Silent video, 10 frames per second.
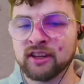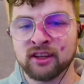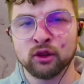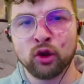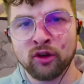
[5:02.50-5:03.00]

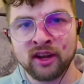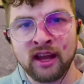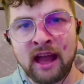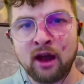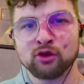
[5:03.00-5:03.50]
learning
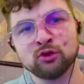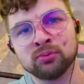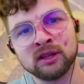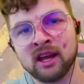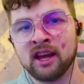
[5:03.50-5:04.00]
how to
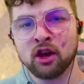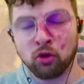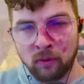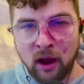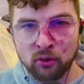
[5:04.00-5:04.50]
play
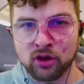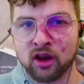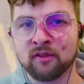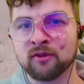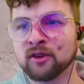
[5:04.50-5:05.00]
around
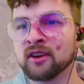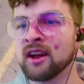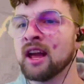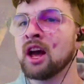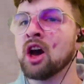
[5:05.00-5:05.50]
cover,
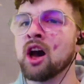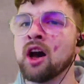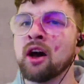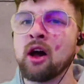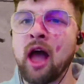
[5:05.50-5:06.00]

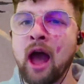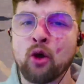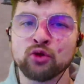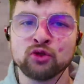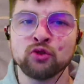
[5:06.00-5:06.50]
how
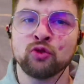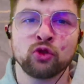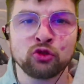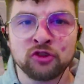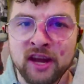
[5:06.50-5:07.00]
to
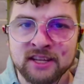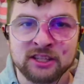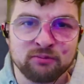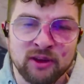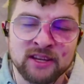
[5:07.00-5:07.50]
create
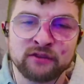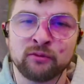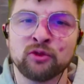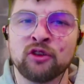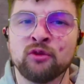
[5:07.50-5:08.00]
space from
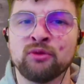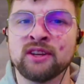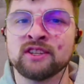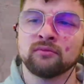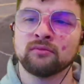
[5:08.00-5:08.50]
your
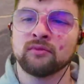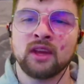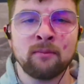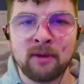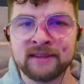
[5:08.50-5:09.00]
enemies,
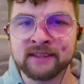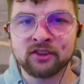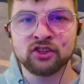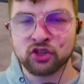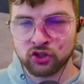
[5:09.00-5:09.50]
and
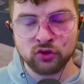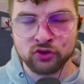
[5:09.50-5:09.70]
basically just use